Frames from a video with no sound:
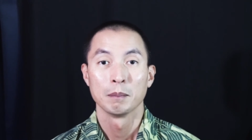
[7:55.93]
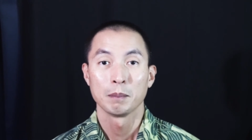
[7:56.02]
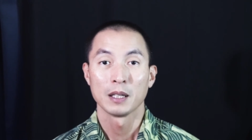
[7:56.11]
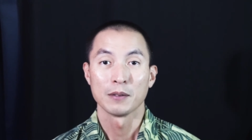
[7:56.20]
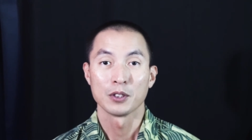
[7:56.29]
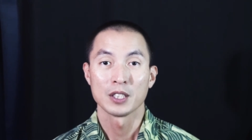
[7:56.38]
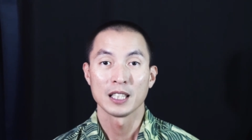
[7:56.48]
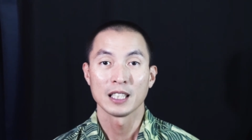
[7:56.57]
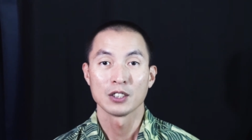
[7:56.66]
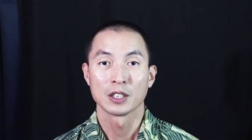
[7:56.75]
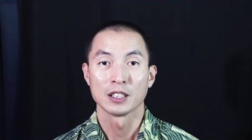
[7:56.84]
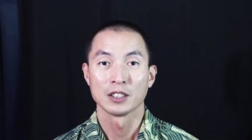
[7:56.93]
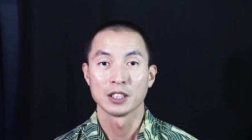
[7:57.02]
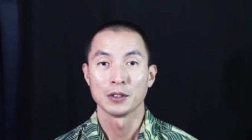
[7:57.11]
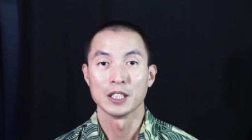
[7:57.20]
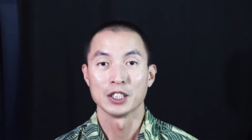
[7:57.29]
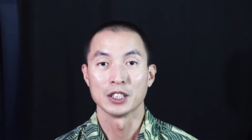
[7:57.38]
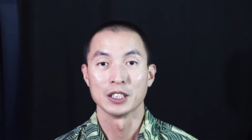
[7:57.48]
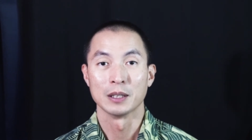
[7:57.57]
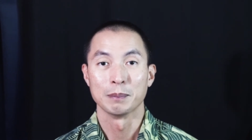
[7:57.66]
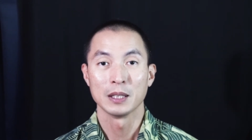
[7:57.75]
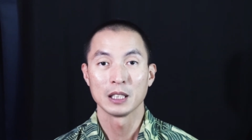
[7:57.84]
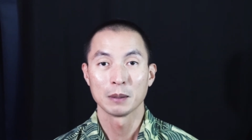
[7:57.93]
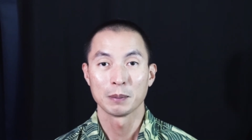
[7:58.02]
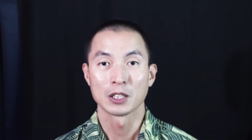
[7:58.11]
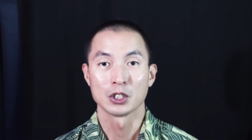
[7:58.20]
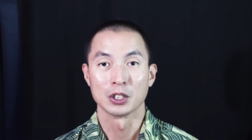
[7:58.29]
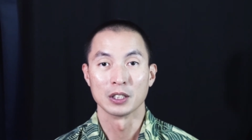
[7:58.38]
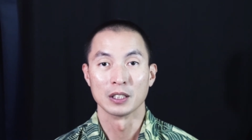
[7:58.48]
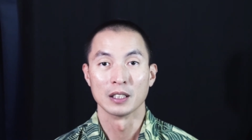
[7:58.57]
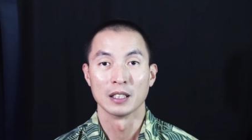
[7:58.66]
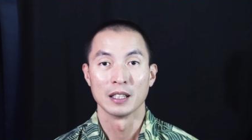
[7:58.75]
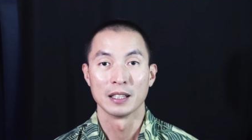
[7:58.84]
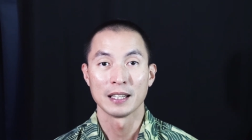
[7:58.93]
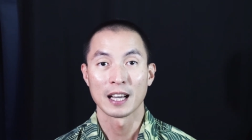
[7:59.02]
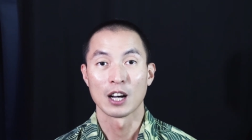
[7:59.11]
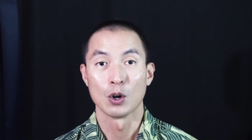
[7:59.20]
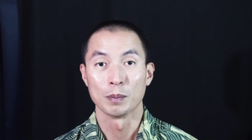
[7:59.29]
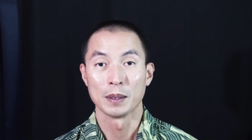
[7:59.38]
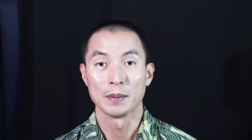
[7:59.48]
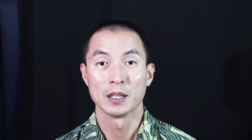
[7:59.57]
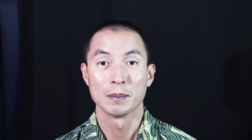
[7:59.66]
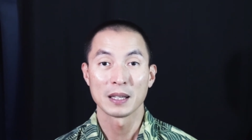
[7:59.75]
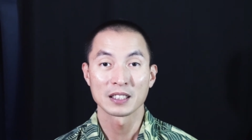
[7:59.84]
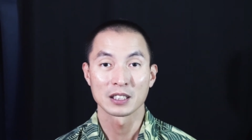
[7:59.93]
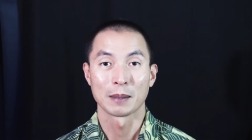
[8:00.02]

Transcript: But if you take into consideration the bigger picture, now may be the best